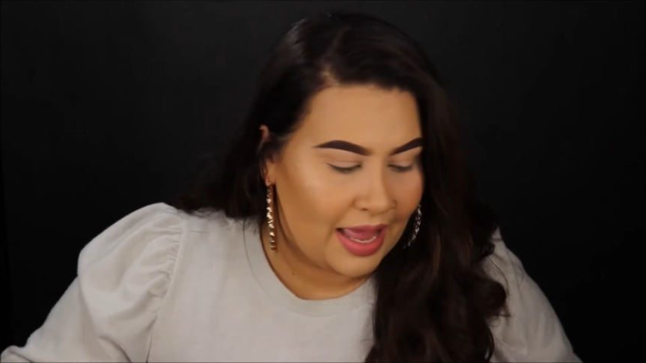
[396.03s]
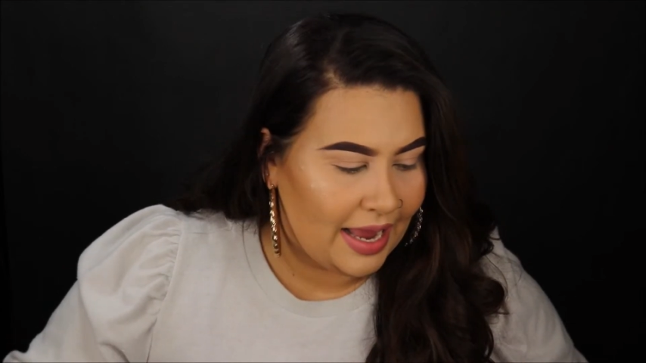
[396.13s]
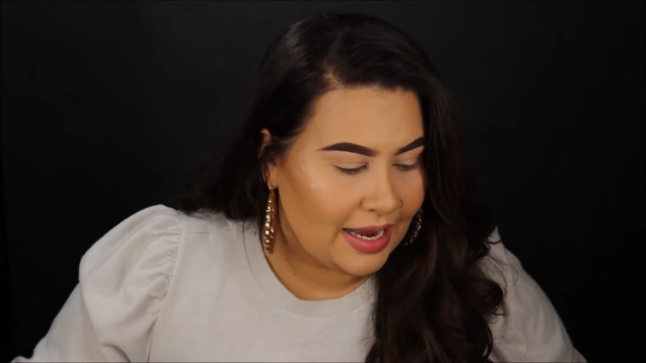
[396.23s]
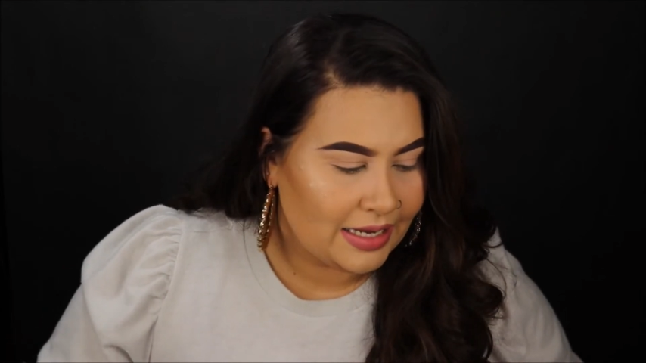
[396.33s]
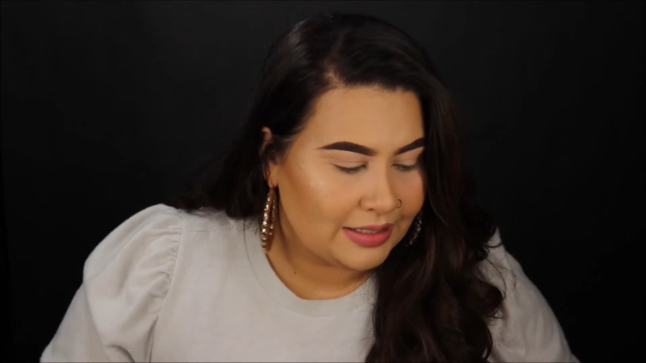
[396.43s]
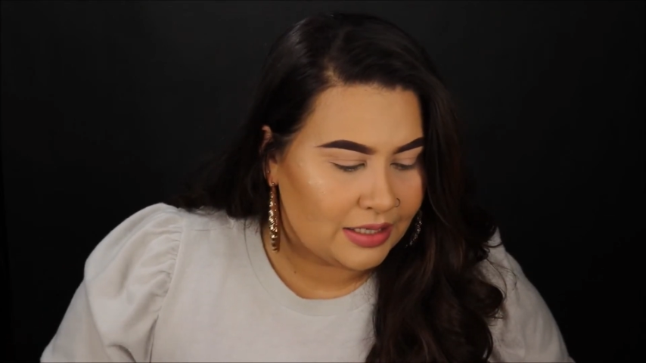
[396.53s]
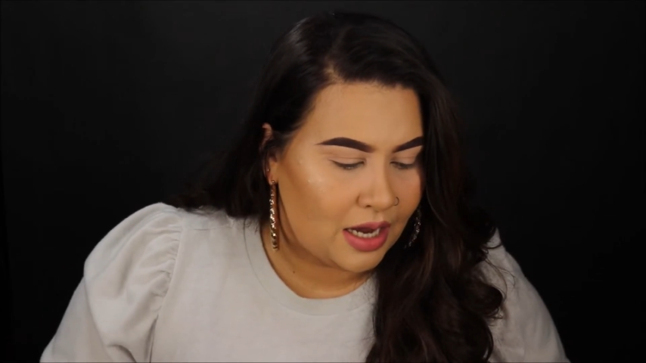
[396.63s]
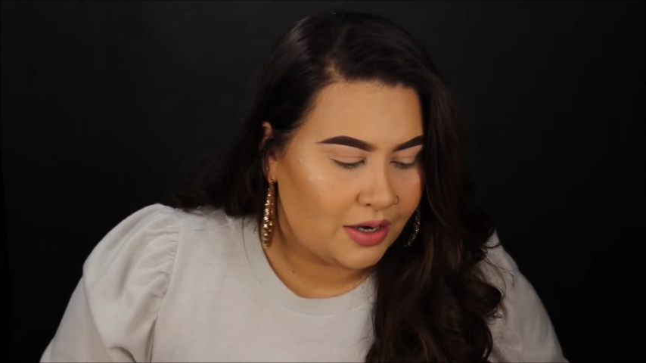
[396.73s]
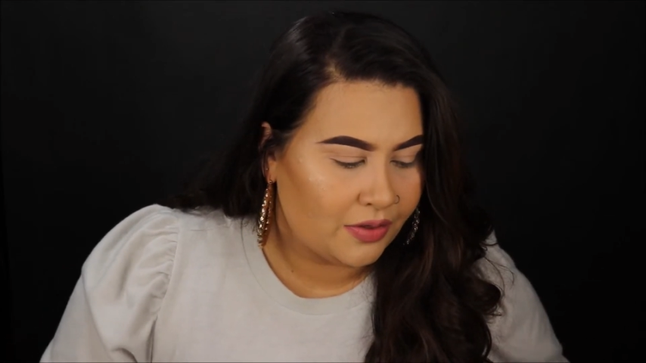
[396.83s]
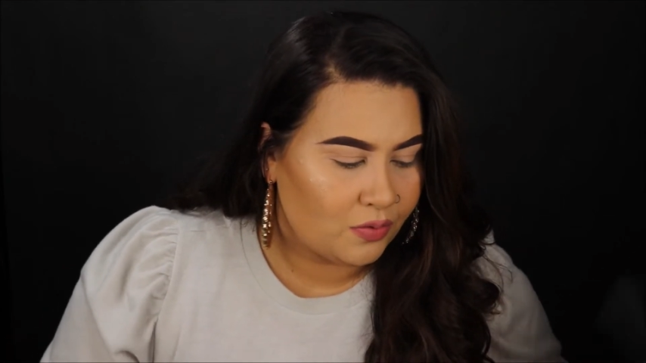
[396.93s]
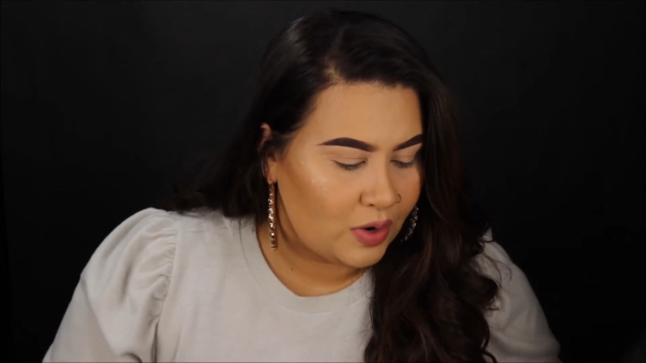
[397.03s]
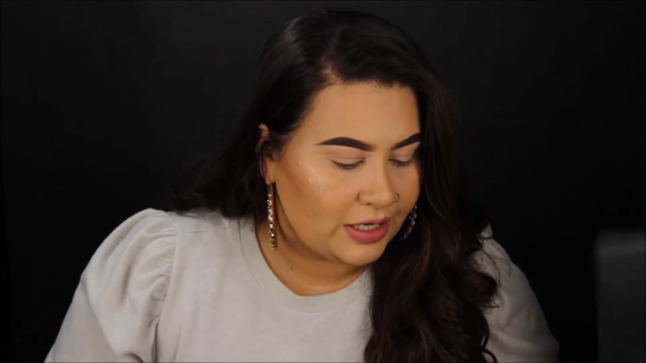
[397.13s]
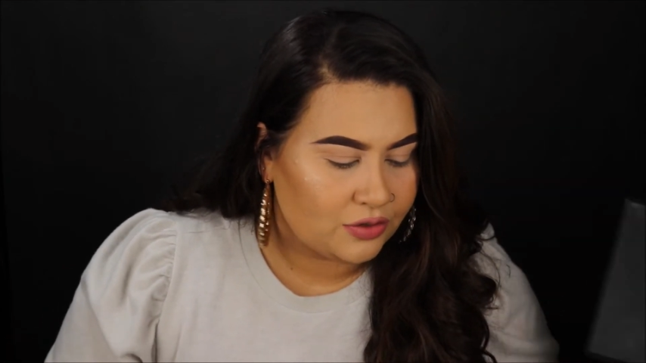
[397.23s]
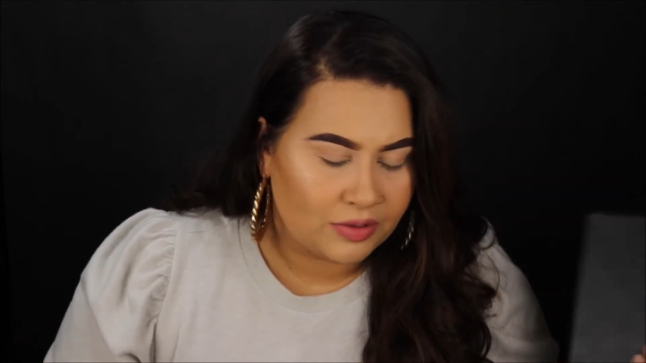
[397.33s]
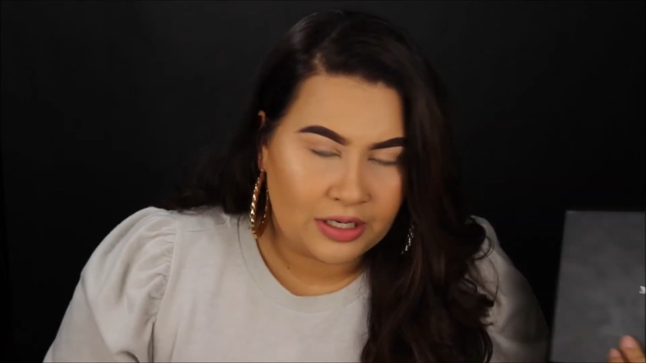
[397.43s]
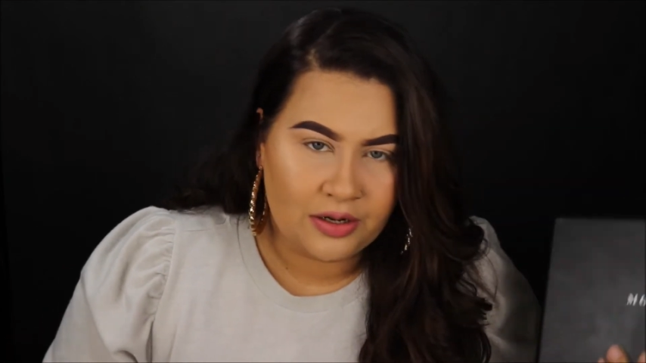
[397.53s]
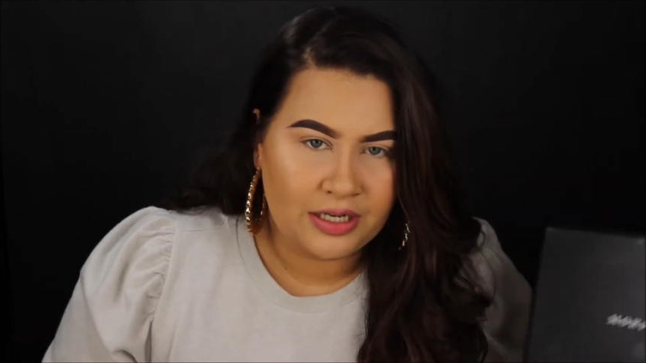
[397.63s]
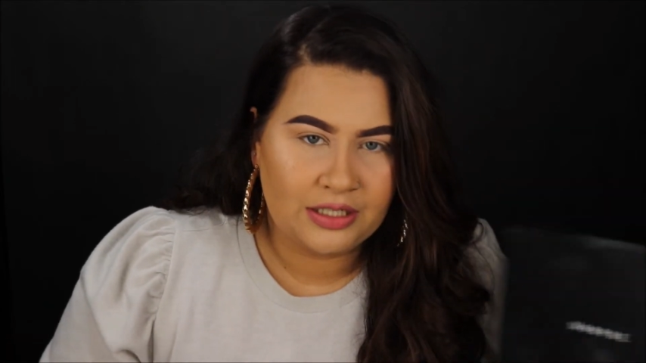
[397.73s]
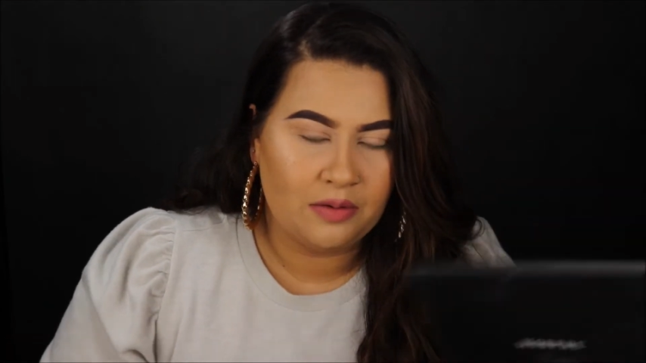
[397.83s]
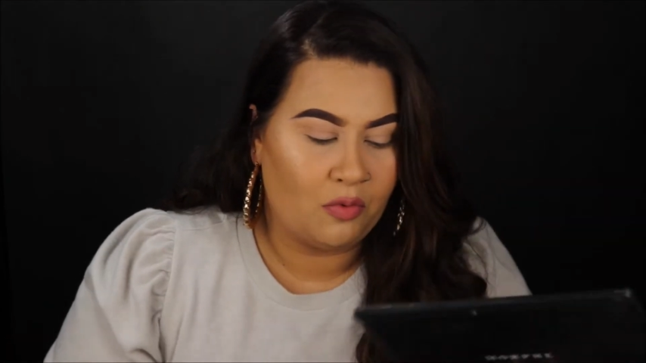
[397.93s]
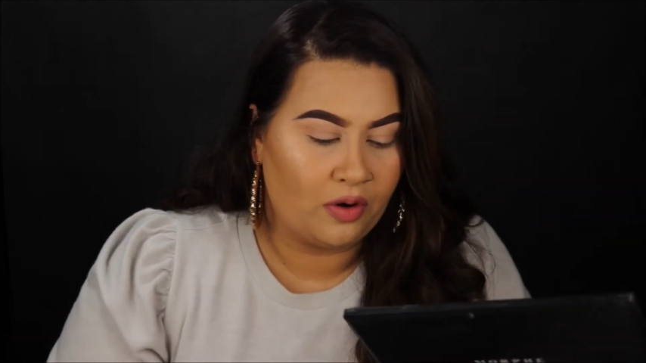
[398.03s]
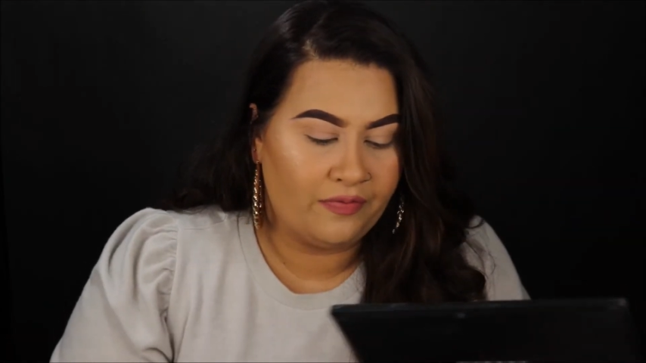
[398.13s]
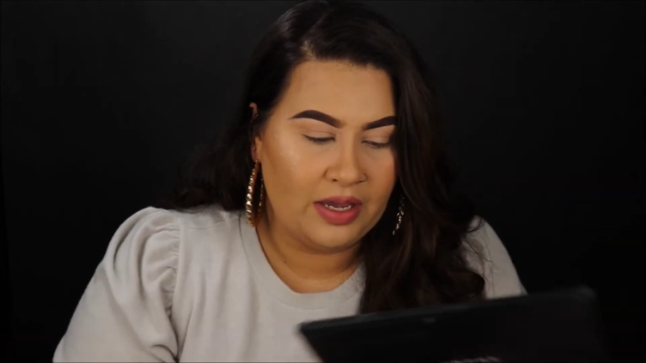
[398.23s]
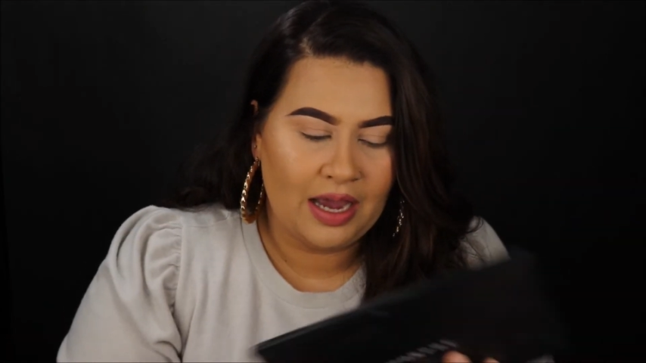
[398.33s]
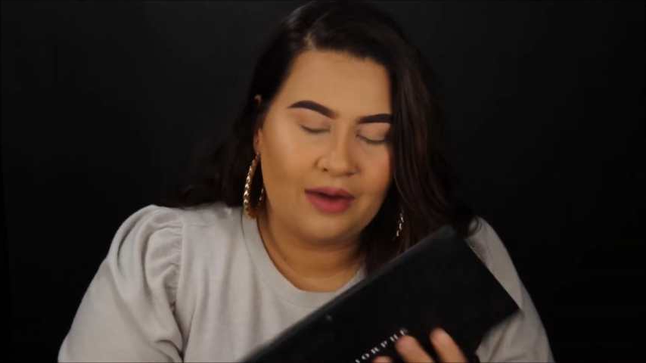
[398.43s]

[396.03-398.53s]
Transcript: And another one is really good is the Morphe.